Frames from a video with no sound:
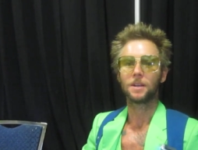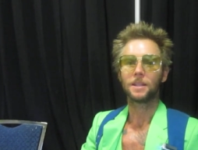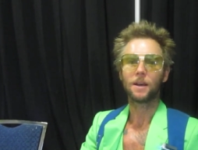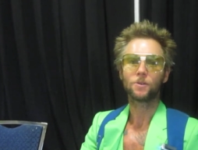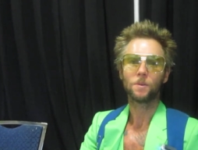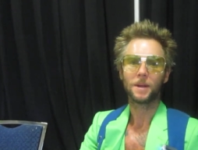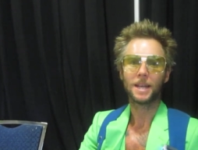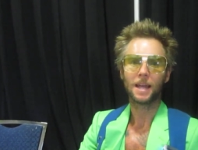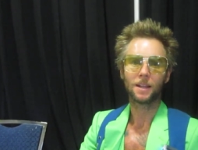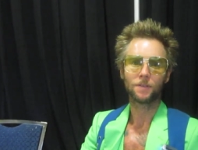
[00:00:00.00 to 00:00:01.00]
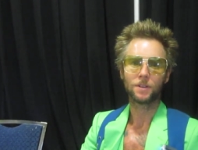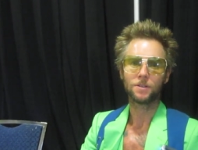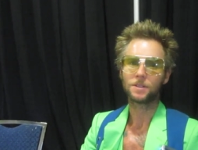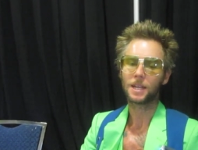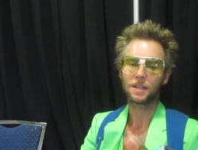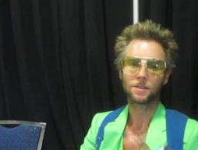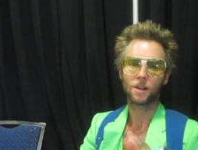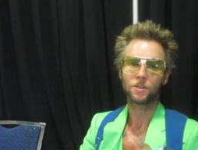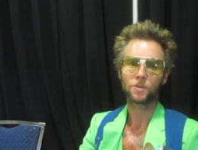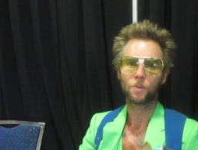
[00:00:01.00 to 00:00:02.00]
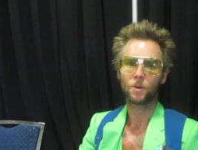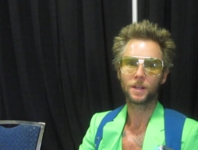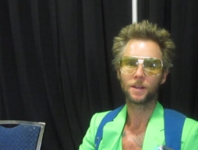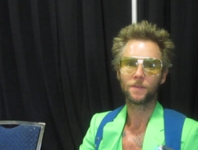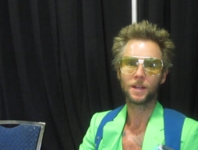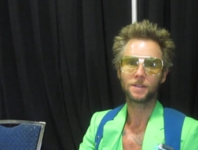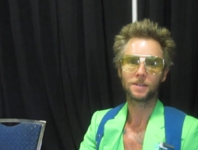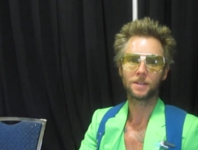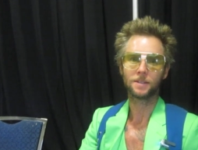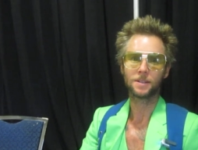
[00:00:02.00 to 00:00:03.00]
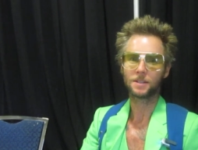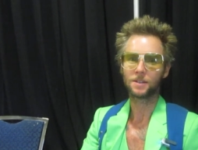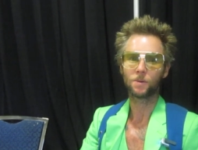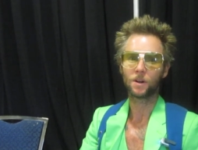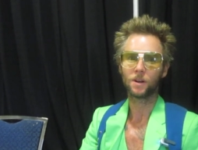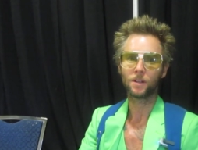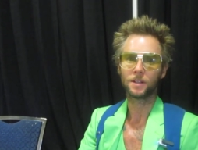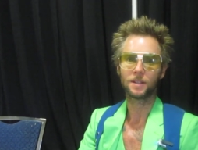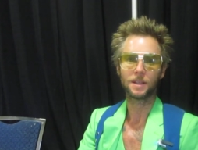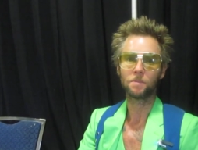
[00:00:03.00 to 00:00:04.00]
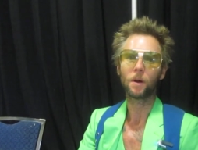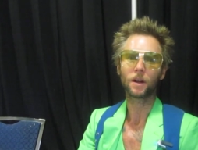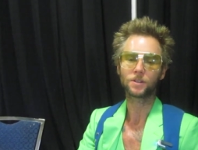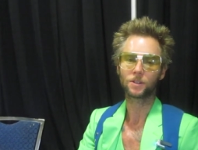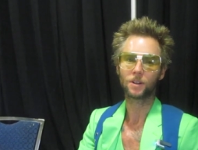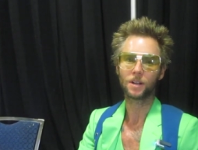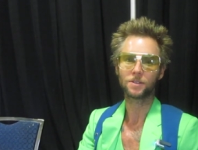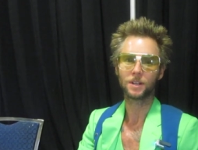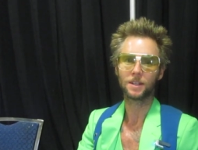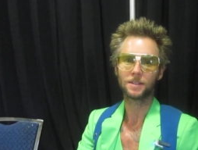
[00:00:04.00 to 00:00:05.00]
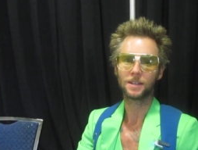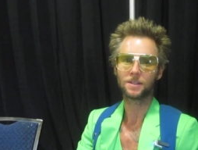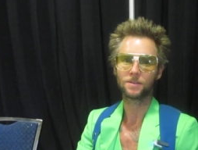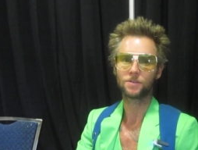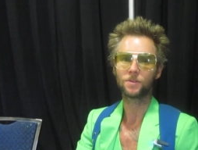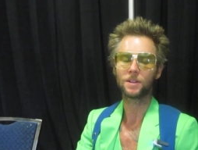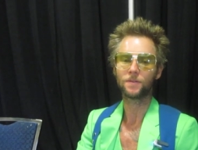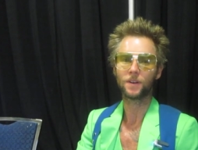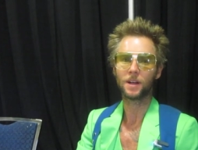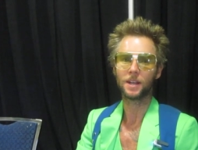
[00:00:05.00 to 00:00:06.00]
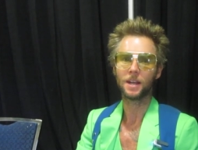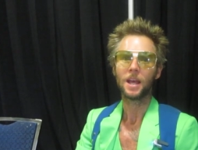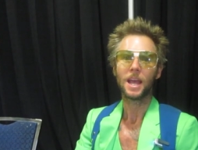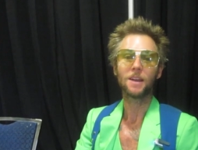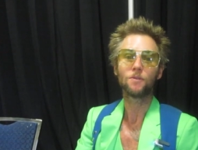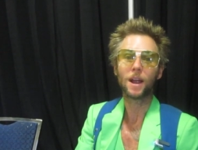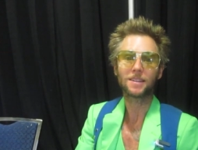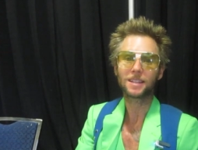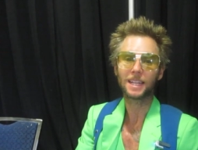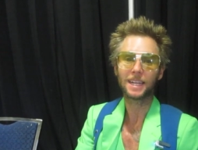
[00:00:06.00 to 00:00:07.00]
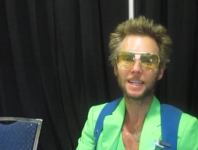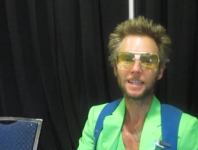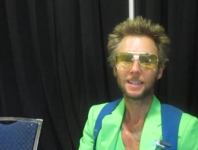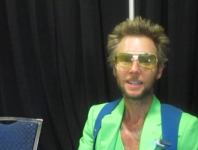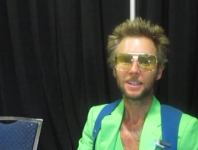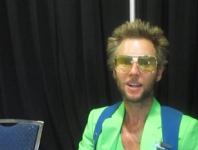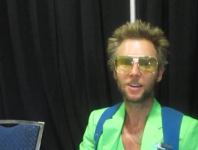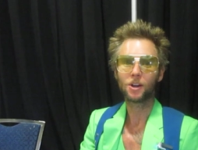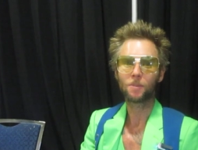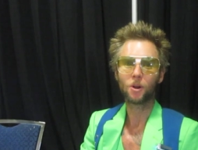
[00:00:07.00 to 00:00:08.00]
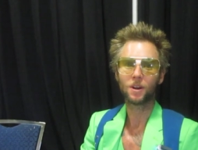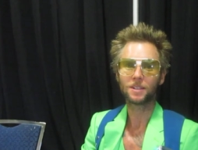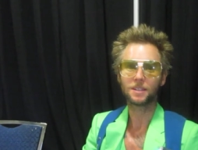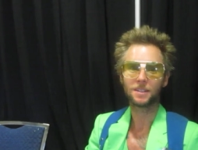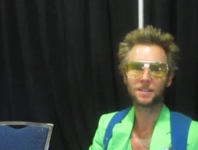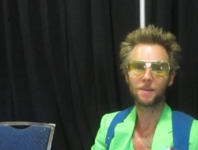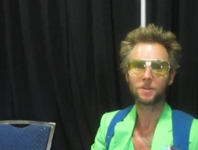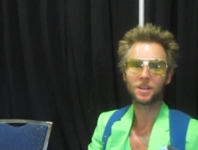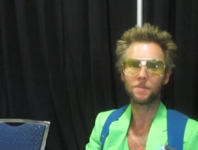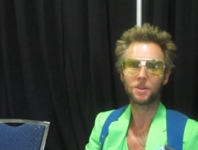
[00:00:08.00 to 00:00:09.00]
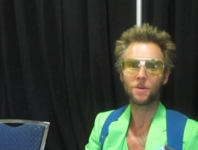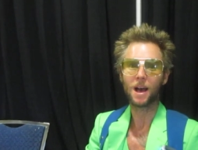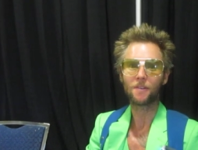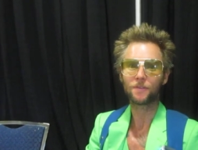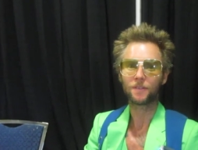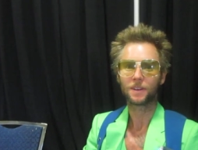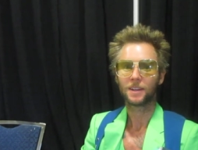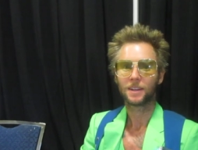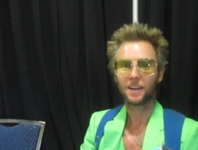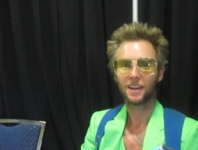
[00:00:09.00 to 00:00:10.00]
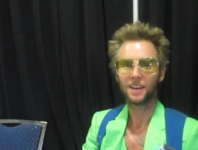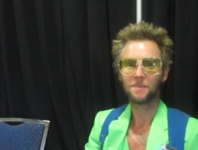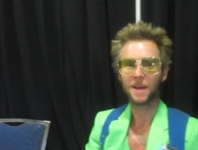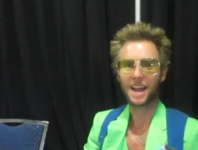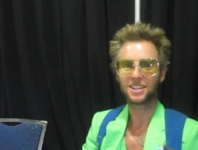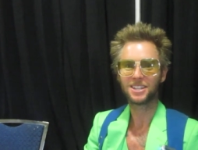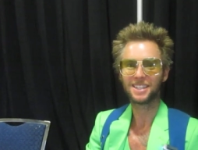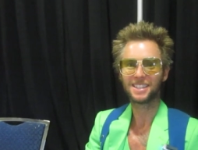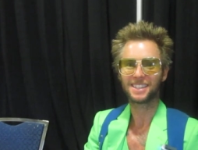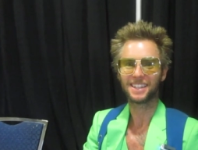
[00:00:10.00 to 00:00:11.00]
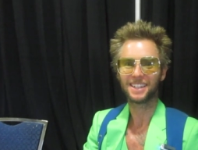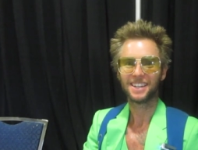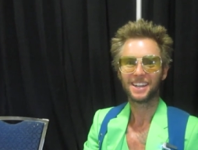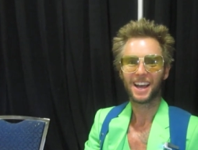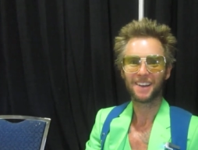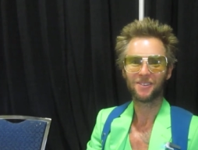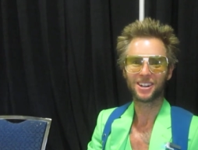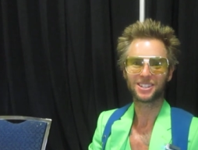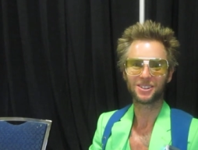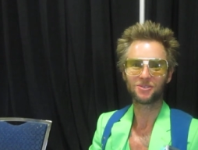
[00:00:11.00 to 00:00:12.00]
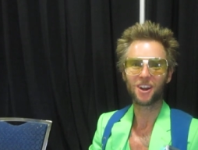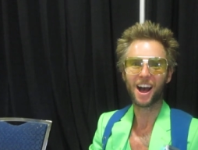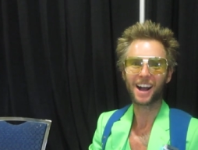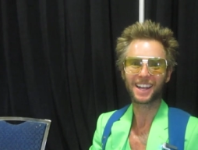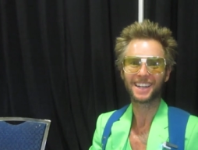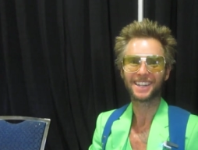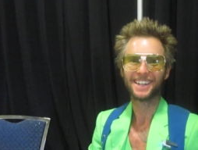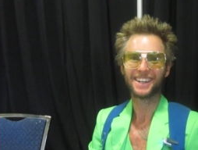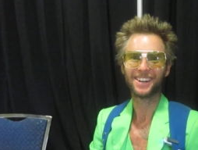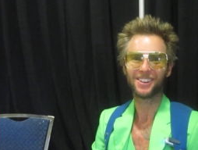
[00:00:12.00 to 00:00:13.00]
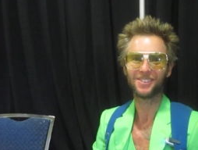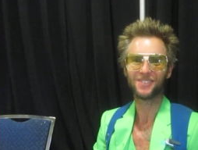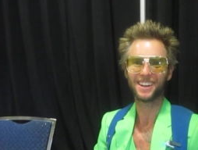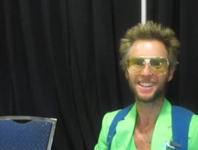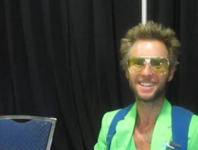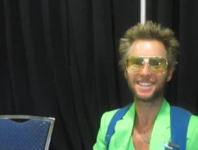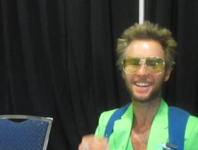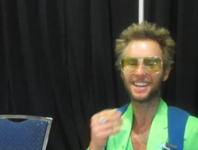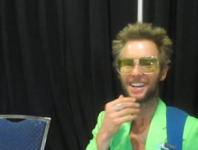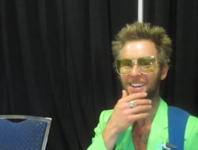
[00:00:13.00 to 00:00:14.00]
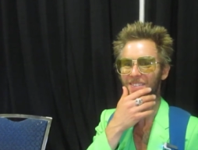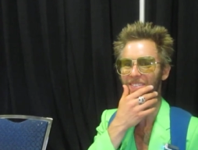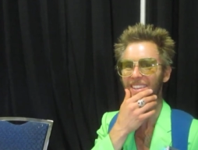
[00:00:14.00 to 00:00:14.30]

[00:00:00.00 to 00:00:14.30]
that was what my dad loved to do is take us all to sporting events and Disney World and theme parks across the United States. So it was really fun. And, and wrestling, oh. I grew up going to the WWF uh, matches and I watched The Rock a whole bunch. Um,